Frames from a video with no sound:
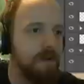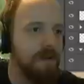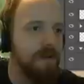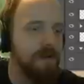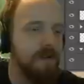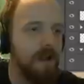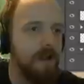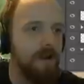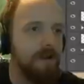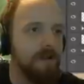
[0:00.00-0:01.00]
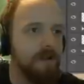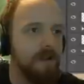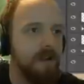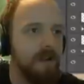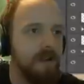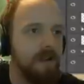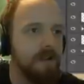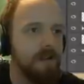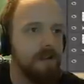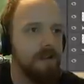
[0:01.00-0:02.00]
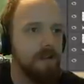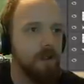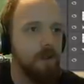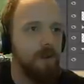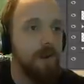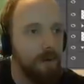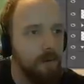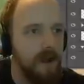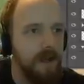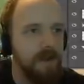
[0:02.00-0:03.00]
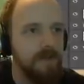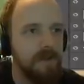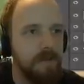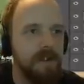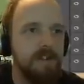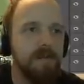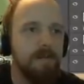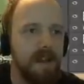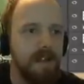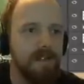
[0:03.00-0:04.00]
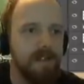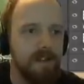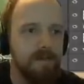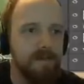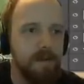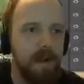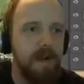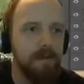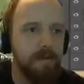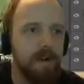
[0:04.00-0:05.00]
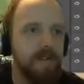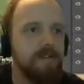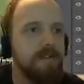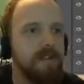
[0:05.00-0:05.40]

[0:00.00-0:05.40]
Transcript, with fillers: not a lot uh, quicker ways. I mean, you can make yourself a pattern brush